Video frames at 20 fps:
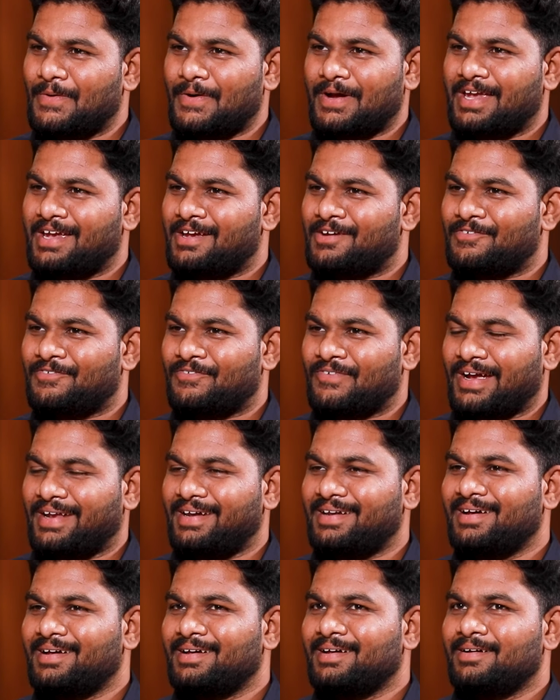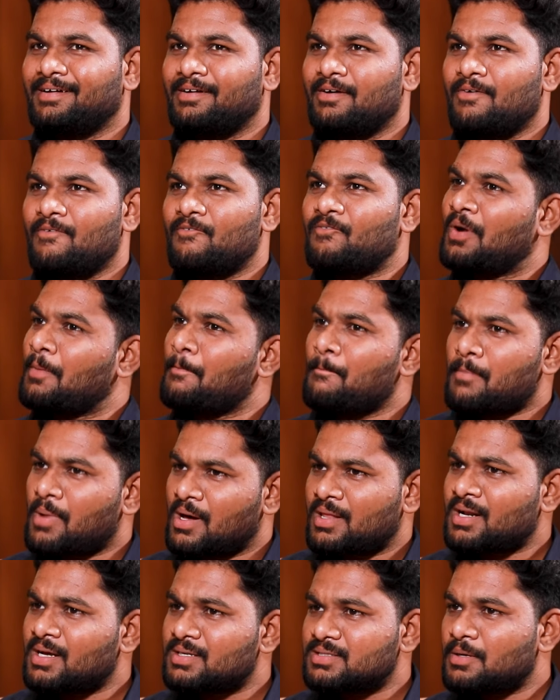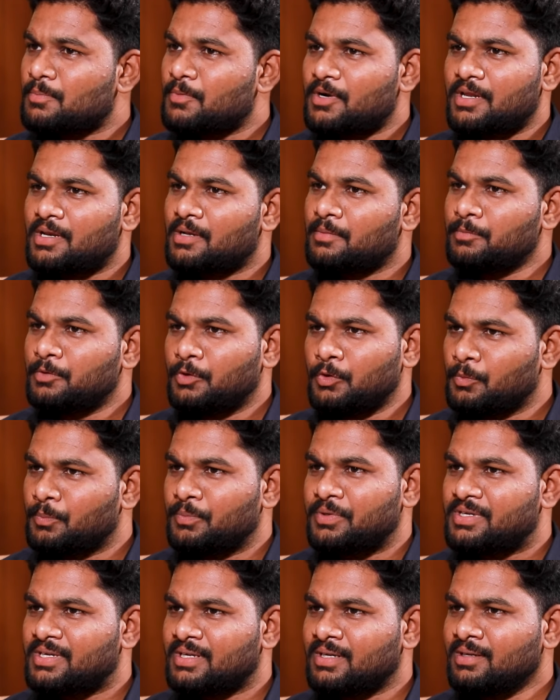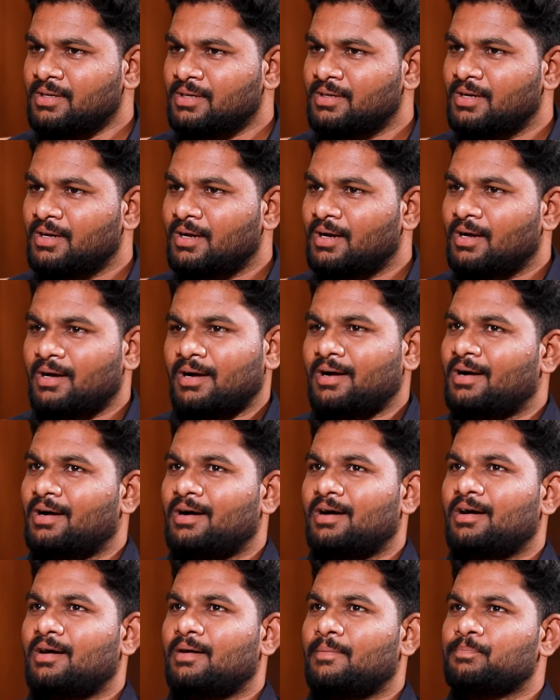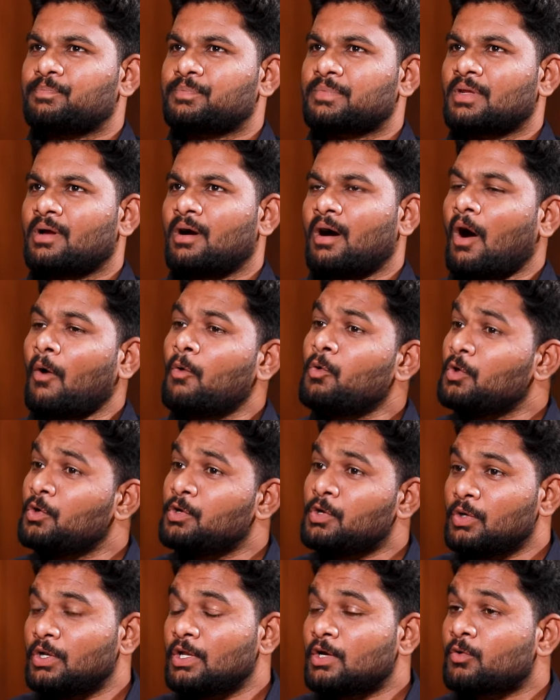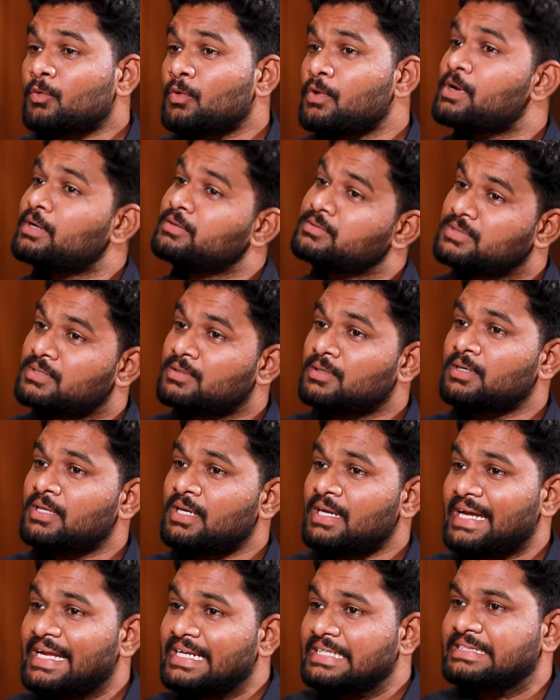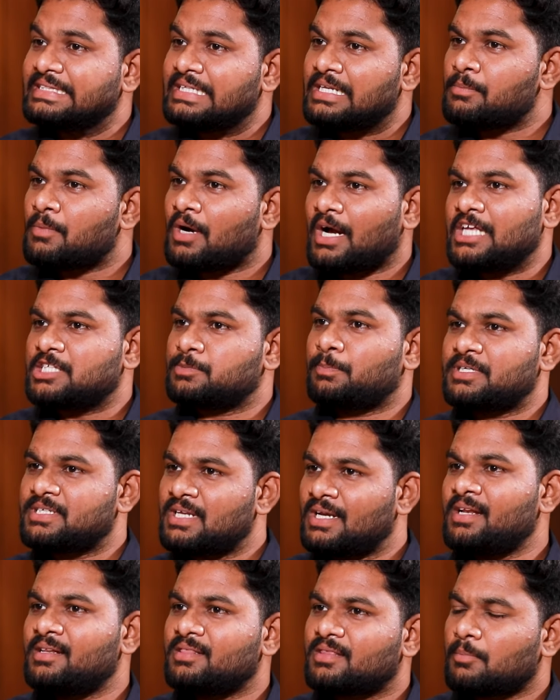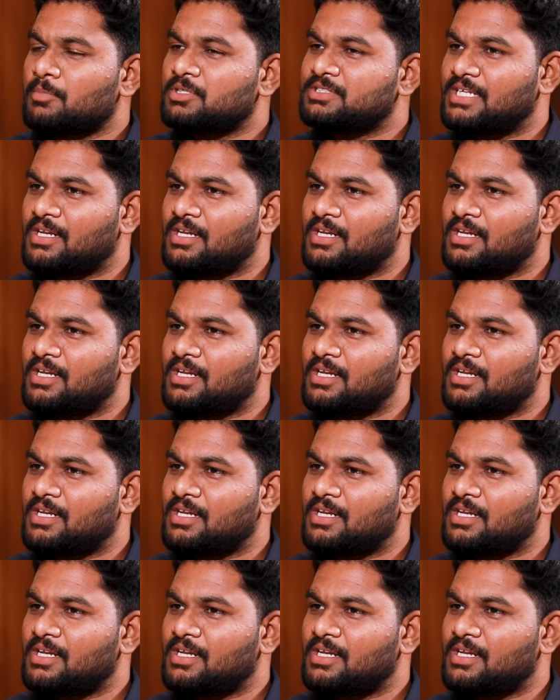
Okay, fine. From Madrasa Madrasapattinam to Mission, mm-hmm. uh, how do you look your journey in cinema, especially in Tamil